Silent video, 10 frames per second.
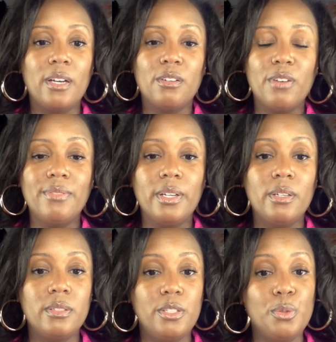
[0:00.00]
craving,
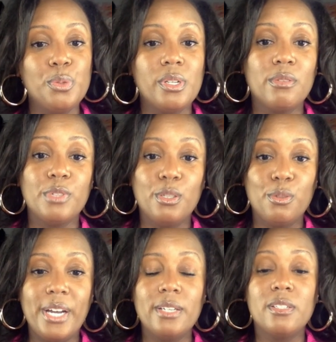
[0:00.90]
use,
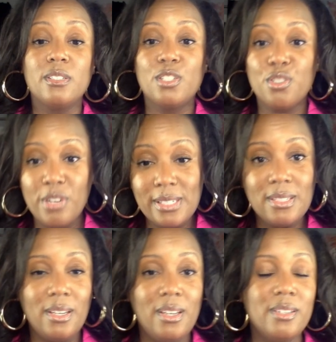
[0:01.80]
regret, stress
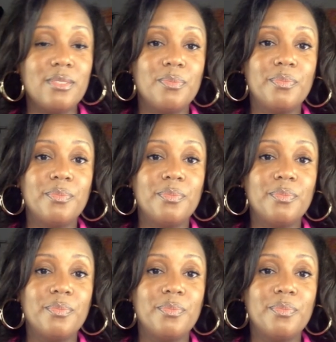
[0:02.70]
again.